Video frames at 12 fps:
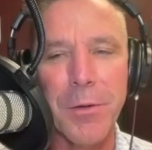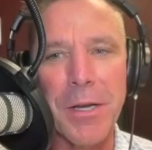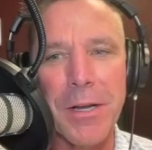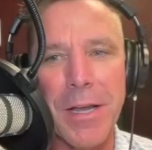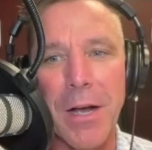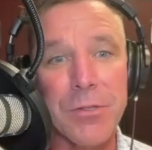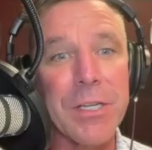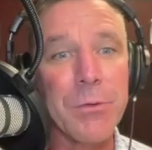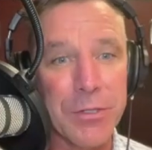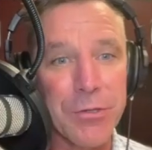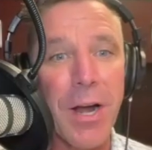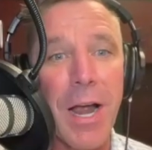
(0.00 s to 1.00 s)
College. He was a
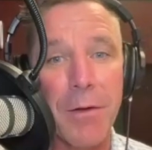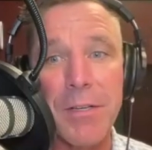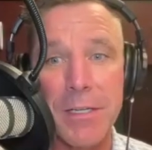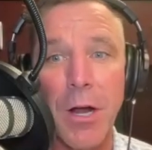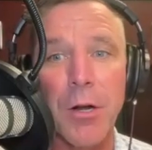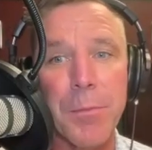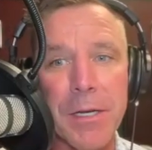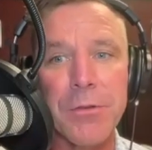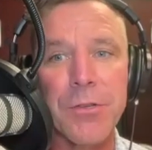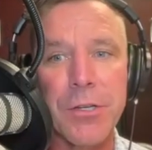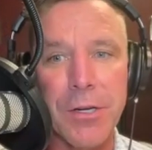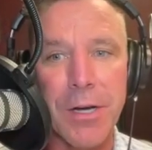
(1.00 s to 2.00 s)
draft. He'd already been in
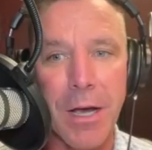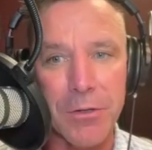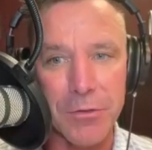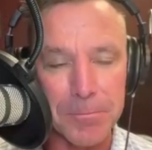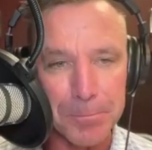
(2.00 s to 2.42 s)
junior college.